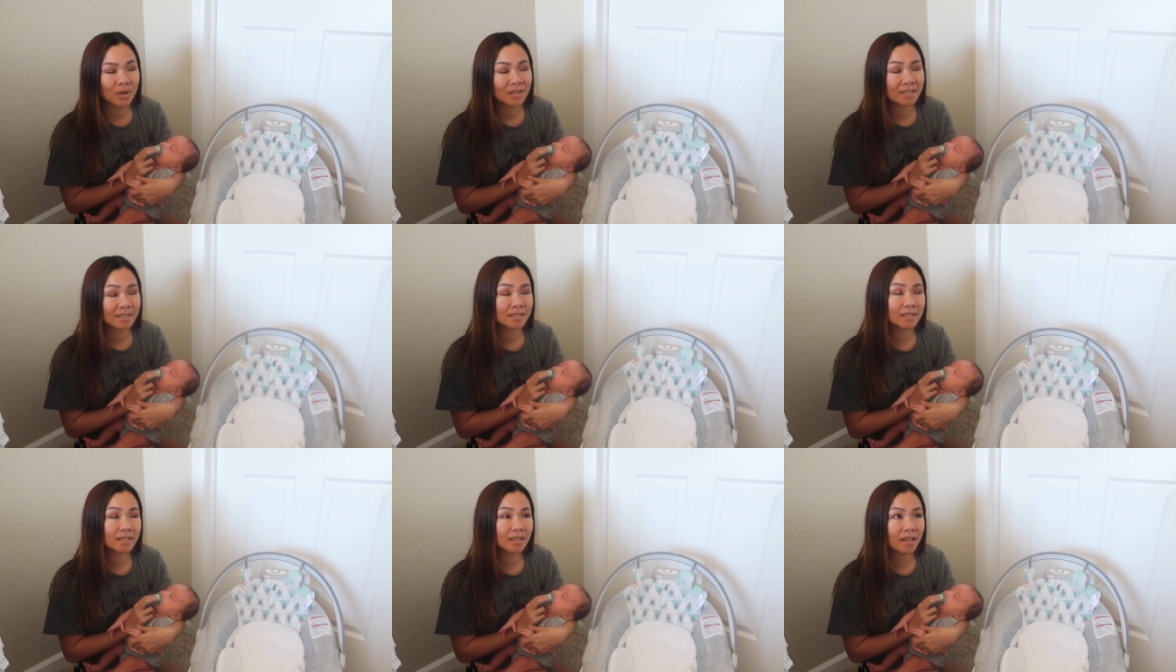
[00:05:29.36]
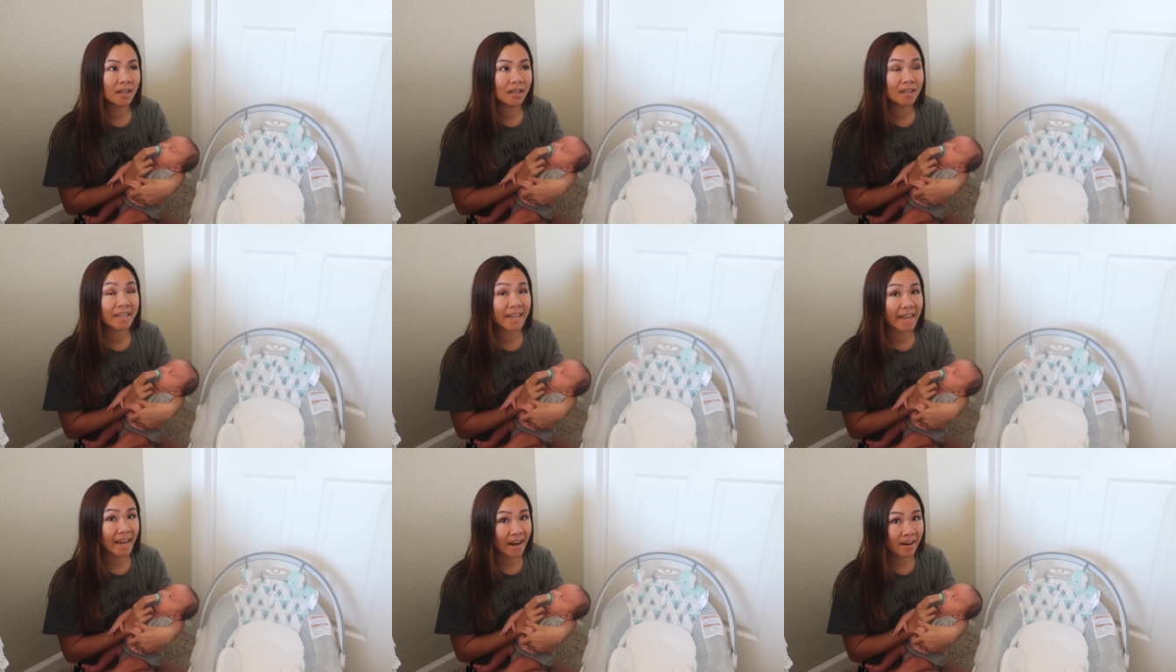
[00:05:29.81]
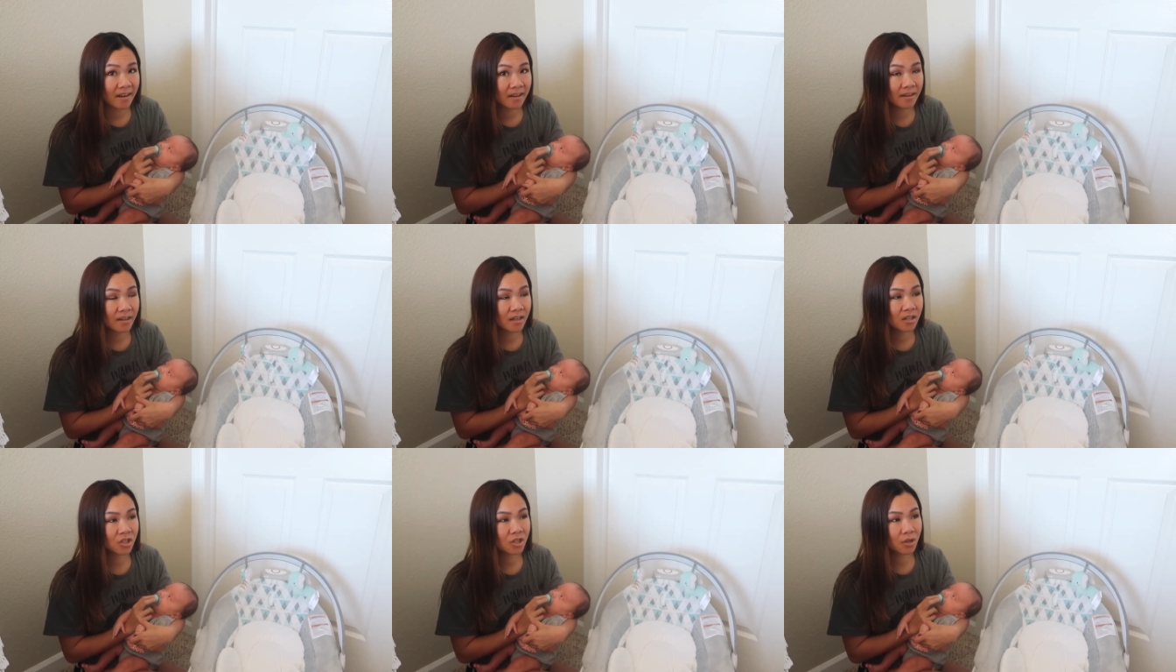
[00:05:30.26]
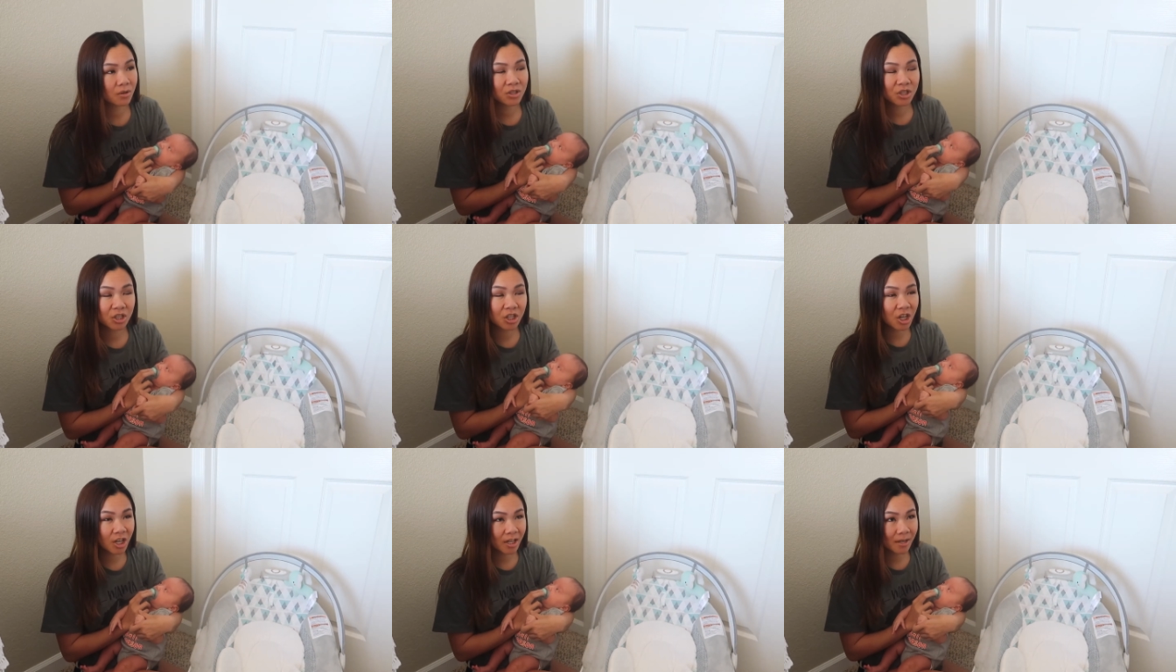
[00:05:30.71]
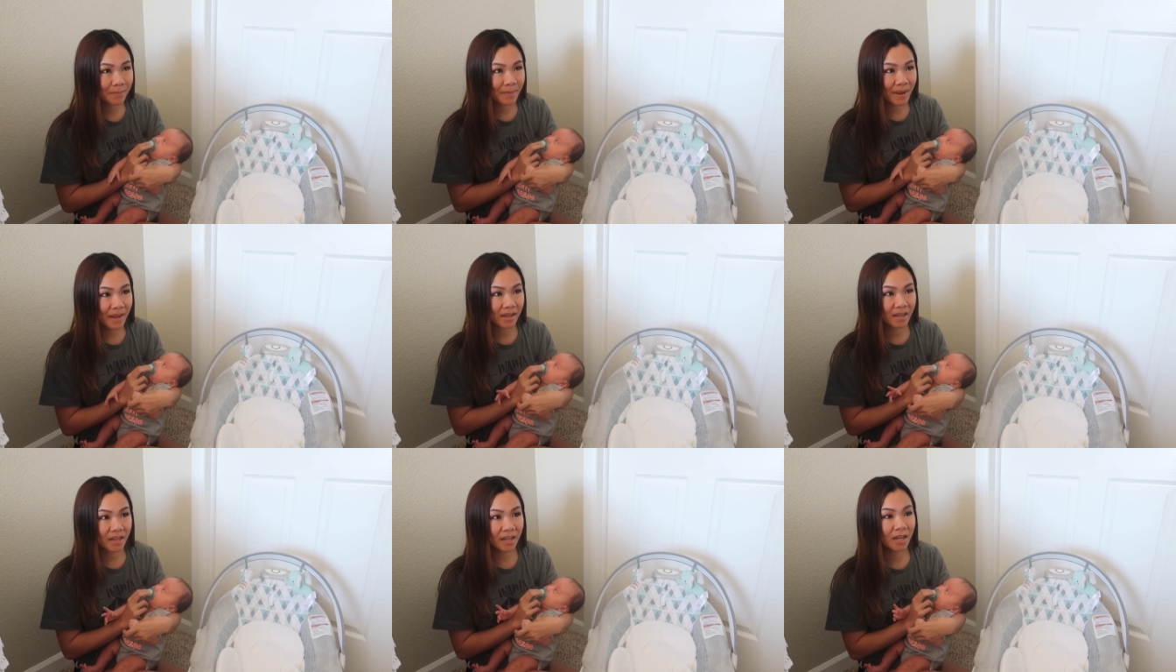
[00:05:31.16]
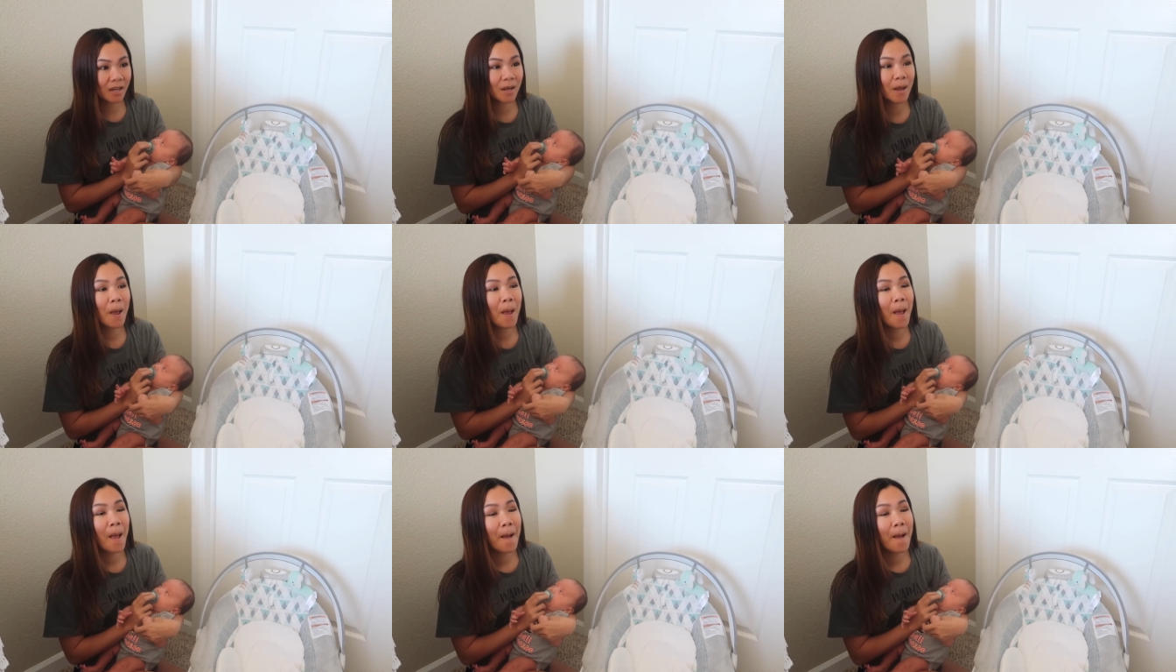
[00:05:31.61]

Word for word: was in Canada, so she couldn't make it.